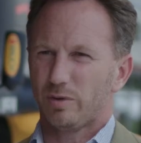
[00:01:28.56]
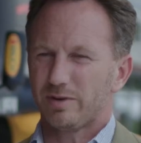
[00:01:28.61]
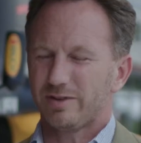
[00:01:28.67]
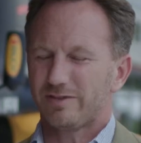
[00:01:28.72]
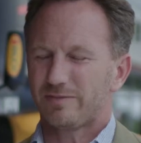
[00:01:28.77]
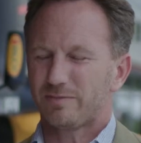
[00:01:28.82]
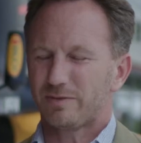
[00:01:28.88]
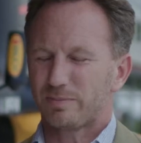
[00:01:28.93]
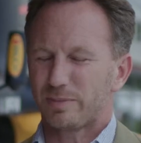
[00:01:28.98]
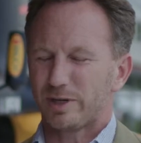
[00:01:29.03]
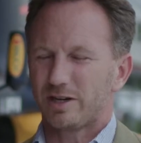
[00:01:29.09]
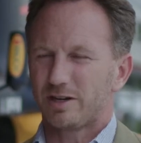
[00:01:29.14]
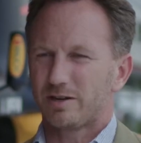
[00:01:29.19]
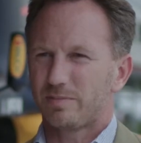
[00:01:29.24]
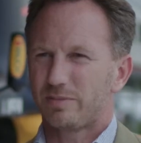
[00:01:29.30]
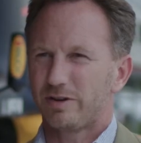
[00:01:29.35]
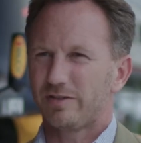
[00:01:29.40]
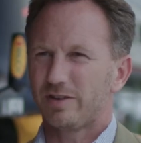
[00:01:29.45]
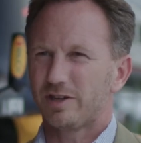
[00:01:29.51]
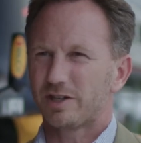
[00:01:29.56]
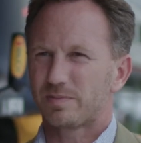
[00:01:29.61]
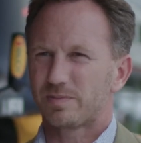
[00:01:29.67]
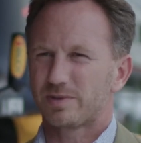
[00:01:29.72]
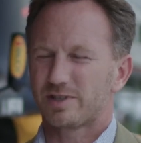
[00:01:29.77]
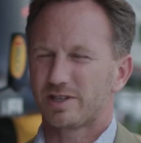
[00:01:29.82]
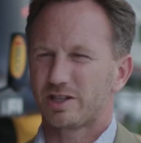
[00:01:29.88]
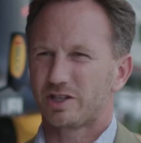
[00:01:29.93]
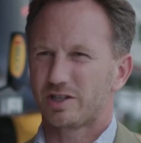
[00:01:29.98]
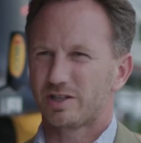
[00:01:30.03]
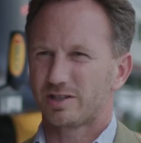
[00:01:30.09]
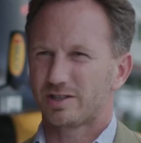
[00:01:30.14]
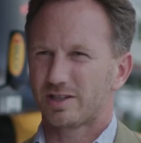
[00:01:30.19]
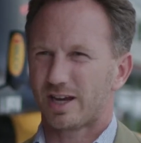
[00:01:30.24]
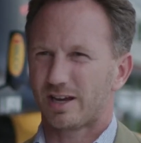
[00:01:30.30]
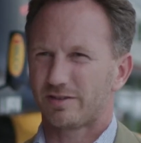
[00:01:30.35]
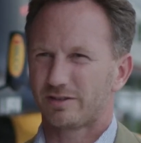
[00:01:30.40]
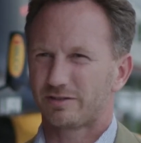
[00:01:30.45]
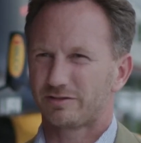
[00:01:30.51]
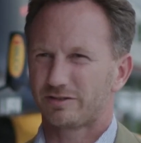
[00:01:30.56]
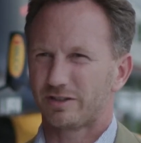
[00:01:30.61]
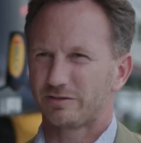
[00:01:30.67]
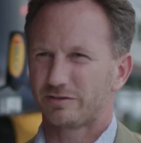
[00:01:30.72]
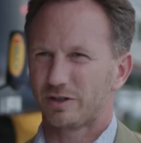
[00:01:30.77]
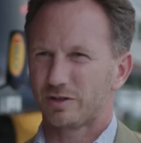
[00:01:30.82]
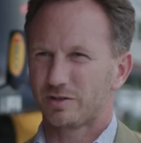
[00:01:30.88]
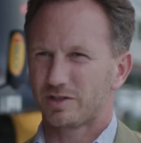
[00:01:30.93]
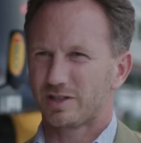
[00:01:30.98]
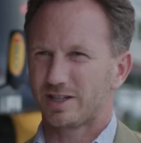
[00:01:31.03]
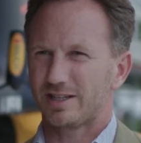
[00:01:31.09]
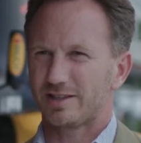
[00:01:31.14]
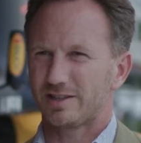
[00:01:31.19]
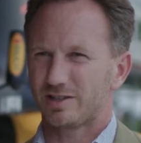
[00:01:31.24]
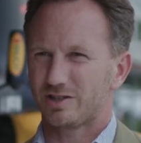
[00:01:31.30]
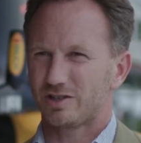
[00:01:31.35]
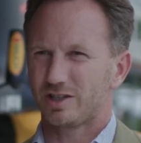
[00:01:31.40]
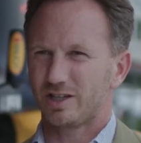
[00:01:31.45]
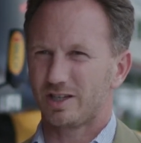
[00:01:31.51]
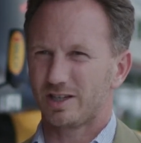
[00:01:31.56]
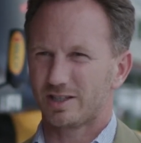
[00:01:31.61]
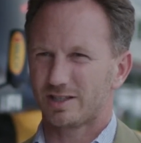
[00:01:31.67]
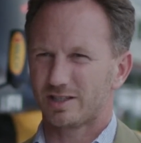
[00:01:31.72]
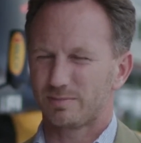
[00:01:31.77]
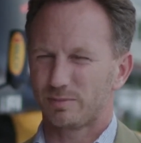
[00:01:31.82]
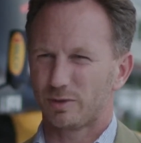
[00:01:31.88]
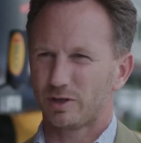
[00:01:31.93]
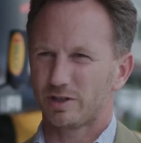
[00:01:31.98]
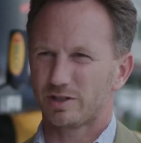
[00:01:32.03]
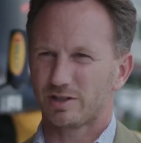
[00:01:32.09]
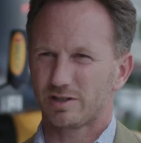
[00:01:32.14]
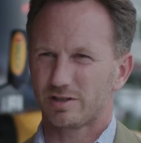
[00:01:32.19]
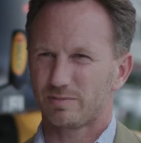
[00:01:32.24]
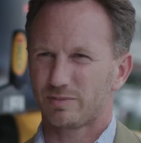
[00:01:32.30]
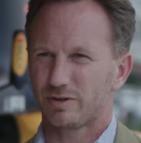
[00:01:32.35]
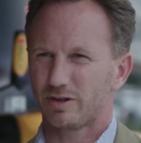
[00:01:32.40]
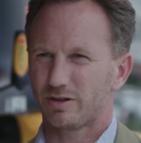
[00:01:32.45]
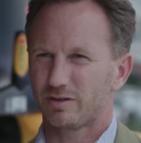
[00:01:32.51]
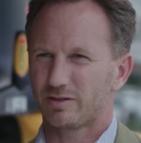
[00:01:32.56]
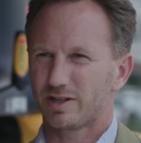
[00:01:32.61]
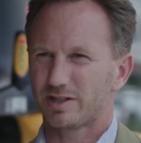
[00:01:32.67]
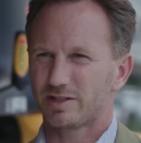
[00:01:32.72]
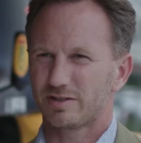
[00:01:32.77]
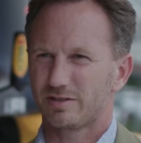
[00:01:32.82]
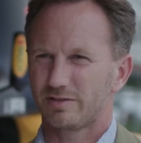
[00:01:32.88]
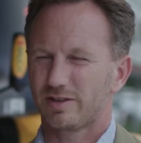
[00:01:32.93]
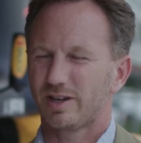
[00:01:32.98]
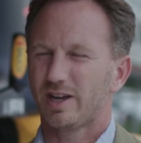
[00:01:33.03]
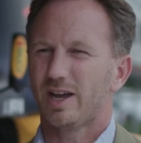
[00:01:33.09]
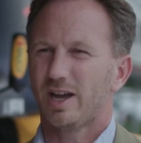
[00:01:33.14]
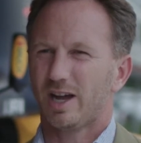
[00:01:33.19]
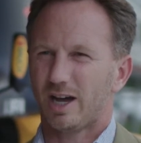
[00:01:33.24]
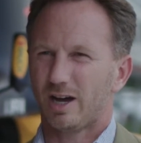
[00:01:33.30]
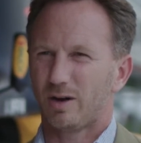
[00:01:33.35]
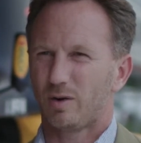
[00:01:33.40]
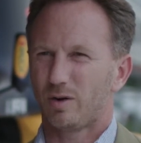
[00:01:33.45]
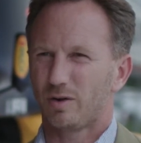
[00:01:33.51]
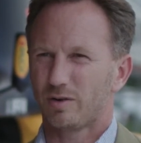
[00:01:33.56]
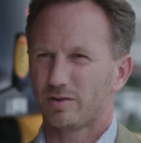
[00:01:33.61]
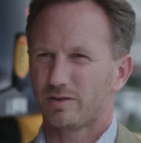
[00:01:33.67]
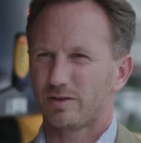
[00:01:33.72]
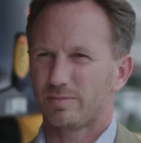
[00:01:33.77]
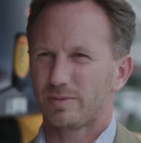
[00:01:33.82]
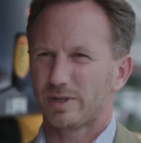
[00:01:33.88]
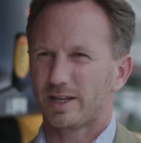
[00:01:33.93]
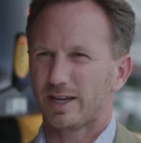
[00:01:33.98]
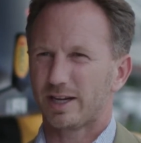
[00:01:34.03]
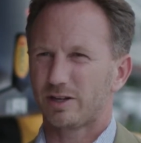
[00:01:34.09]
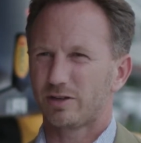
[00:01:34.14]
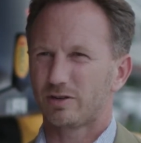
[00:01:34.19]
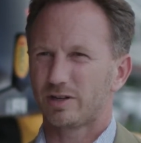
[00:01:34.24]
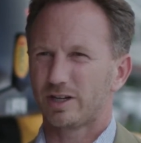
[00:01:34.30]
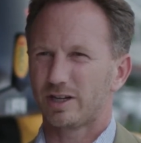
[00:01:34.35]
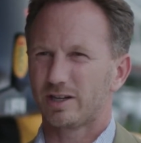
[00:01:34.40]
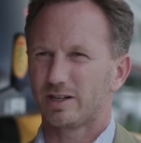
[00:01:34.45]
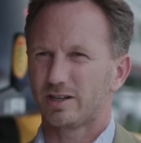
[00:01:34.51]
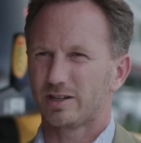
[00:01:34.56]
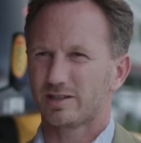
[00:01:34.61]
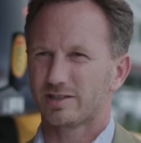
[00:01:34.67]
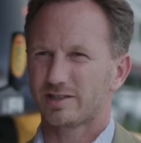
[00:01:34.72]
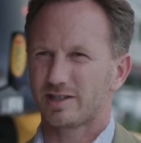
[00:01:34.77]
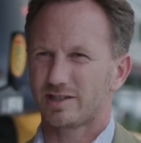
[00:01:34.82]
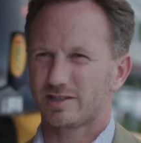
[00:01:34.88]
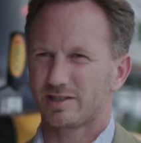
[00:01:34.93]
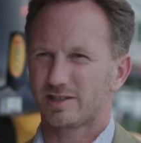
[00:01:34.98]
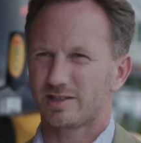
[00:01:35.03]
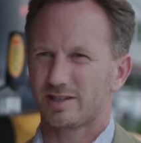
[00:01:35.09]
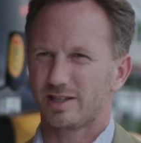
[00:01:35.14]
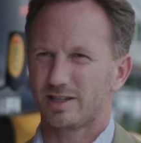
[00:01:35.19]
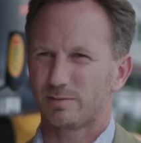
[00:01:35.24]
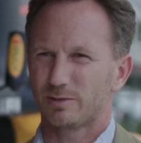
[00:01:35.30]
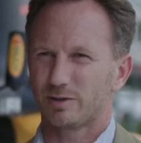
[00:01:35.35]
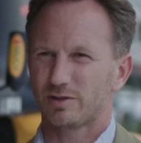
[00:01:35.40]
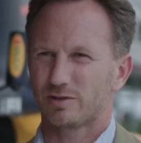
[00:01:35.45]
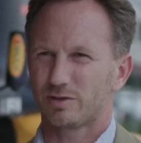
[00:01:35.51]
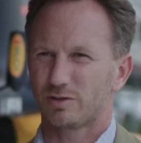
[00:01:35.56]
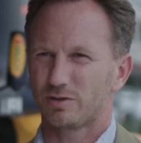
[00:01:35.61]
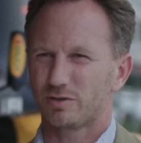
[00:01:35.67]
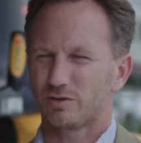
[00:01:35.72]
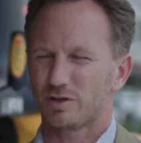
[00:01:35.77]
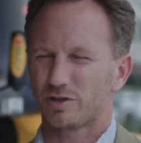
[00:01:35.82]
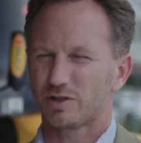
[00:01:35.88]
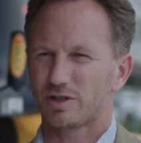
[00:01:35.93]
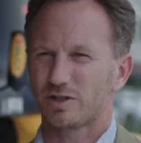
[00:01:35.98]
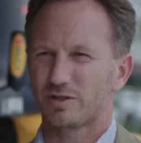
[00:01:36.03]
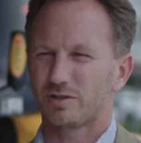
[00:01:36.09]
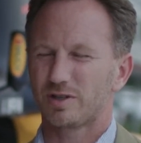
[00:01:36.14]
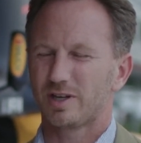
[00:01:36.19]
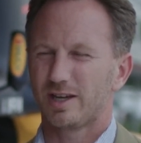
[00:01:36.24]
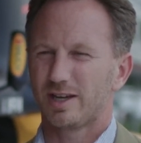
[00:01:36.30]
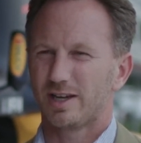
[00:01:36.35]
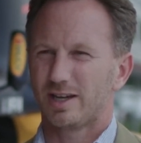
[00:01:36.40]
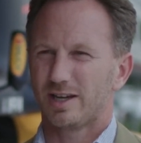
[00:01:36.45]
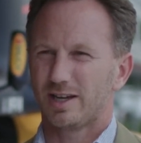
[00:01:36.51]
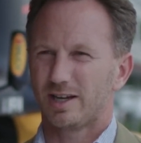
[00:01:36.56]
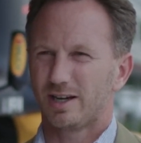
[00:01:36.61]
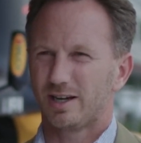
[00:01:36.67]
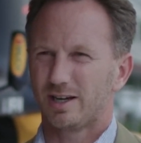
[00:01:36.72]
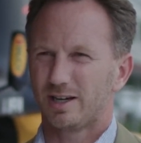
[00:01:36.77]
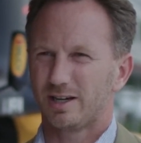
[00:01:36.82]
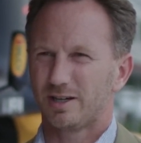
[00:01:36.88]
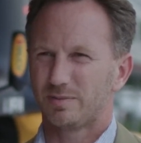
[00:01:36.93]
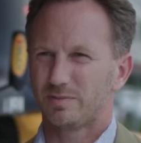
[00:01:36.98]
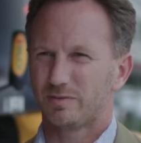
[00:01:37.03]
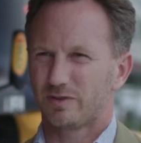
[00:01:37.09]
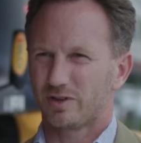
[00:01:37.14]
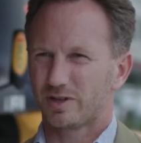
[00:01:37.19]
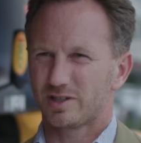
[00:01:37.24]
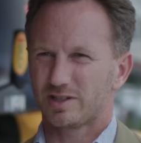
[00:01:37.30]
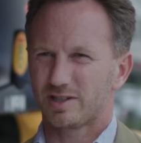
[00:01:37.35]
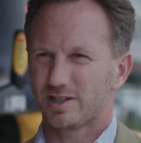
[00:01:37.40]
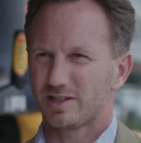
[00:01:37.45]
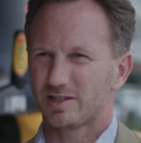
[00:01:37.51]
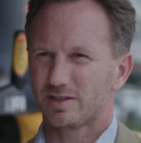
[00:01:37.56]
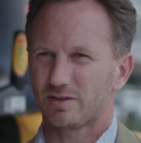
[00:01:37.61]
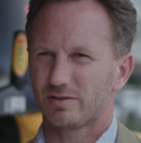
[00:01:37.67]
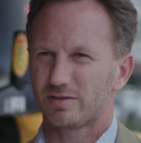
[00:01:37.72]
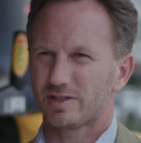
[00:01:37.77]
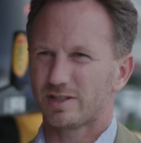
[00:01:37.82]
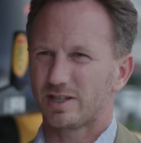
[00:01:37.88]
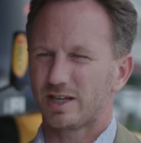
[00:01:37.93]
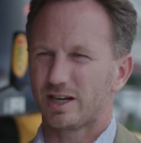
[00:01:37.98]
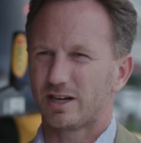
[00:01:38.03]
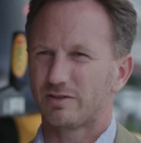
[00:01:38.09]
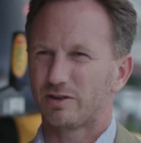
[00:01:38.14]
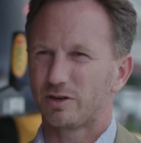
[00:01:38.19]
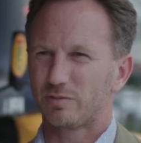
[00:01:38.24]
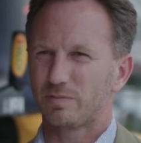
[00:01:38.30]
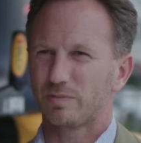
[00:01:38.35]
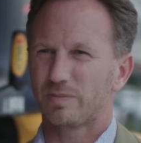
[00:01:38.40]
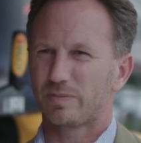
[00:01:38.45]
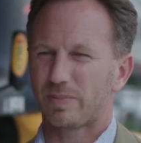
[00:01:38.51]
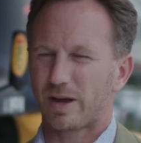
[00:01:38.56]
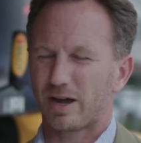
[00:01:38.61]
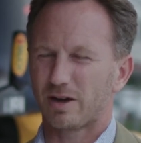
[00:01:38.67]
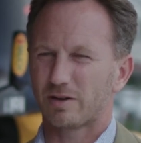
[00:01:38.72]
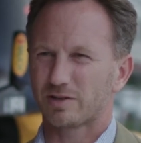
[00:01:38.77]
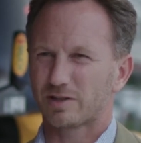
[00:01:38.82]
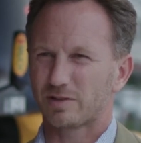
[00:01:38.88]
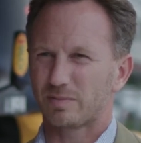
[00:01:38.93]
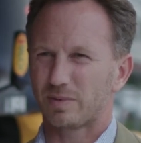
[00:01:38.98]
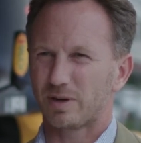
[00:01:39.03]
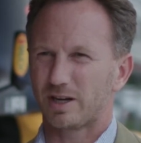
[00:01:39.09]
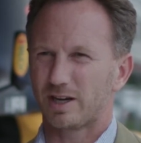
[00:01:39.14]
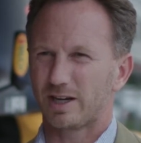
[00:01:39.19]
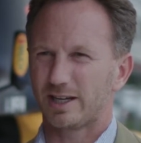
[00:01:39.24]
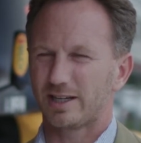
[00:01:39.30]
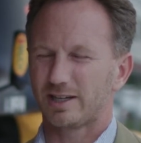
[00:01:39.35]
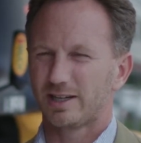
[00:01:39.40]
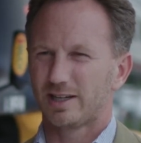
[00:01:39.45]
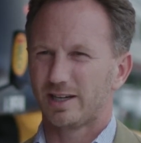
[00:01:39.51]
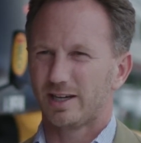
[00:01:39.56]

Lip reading: we've been in a privileged position to have a front row seat this year to monitor the progress of how Honda have been getting on in our sister team at Toro Rosso versus obviously our own power supply.